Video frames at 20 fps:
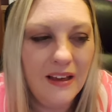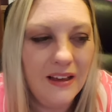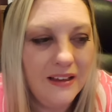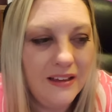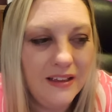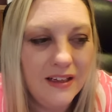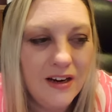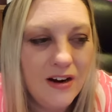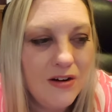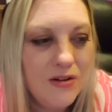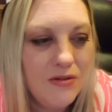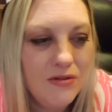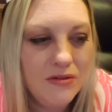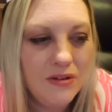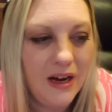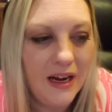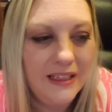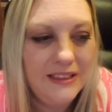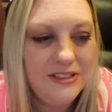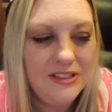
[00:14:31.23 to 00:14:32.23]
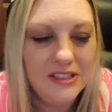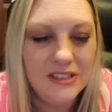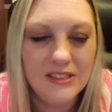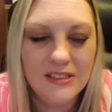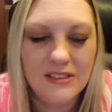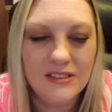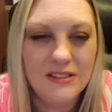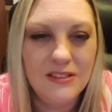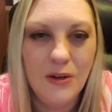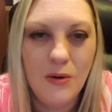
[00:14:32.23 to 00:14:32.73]
I
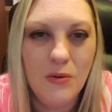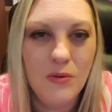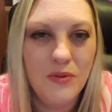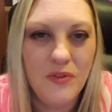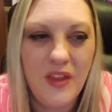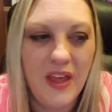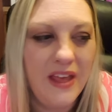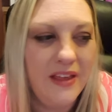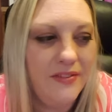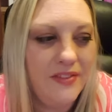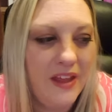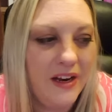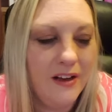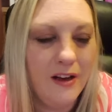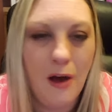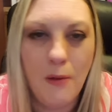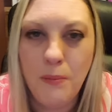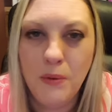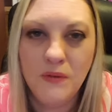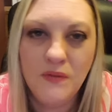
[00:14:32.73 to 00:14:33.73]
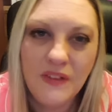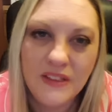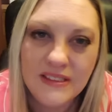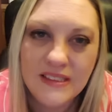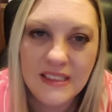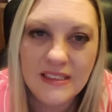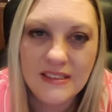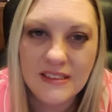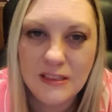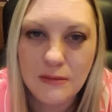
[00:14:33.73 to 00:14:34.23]
just don't think that a couple
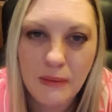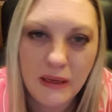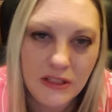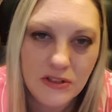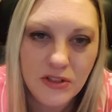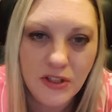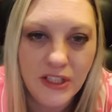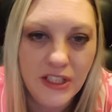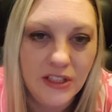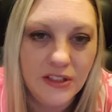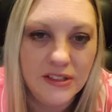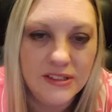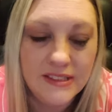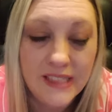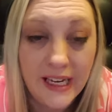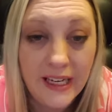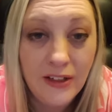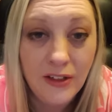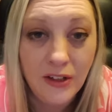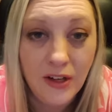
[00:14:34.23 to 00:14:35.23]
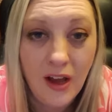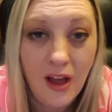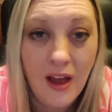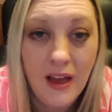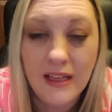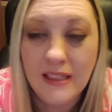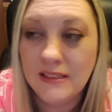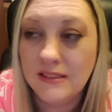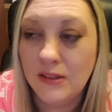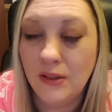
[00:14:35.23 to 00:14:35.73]
visits to make sure you're sane or
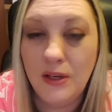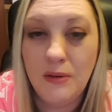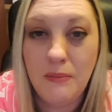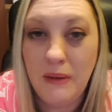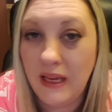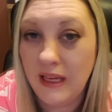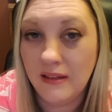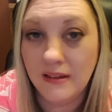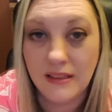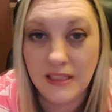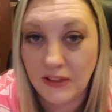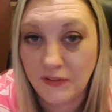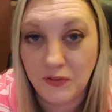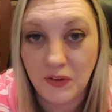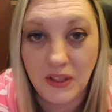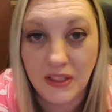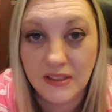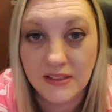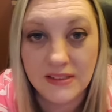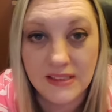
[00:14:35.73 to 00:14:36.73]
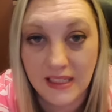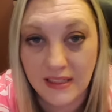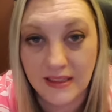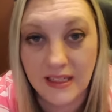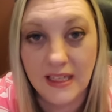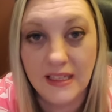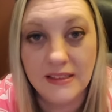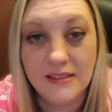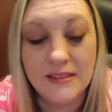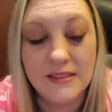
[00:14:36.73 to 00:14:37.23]
not is going to make the difference in
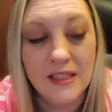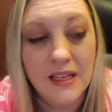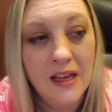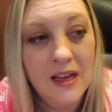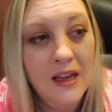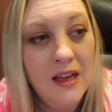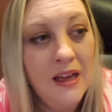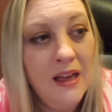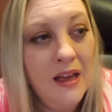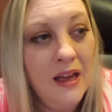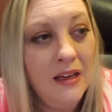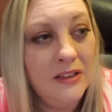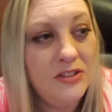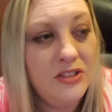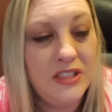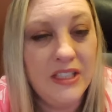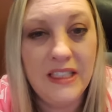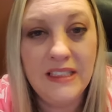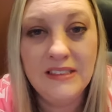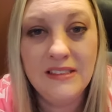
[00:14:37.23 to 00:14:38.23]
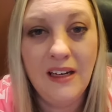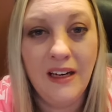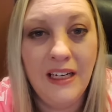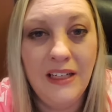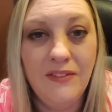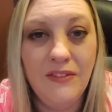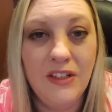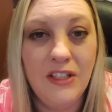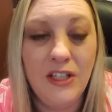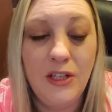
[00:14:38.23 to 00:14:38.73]
this. She's not
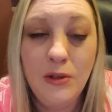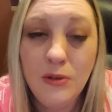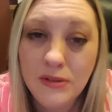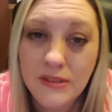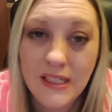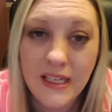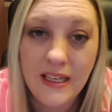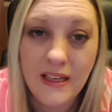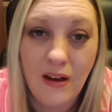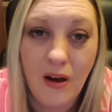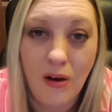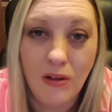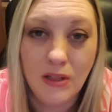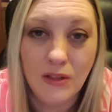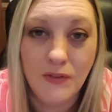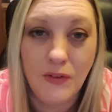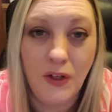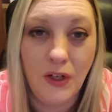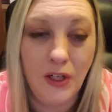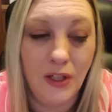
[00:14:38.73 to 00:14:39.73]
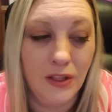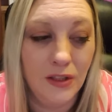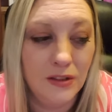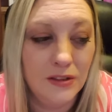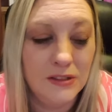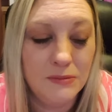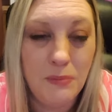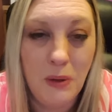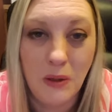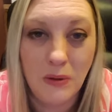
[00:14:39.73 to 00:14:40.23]
even using all of her
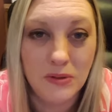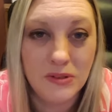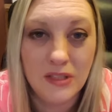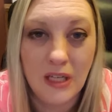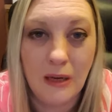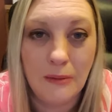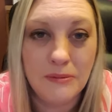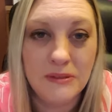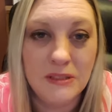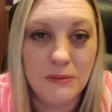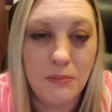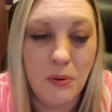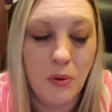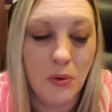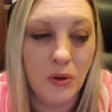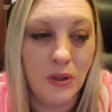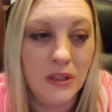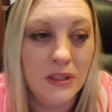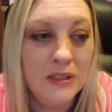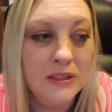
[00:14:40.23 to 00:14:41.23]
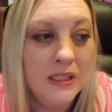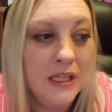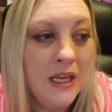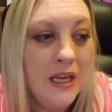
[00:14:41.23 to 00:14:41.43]
post-op support.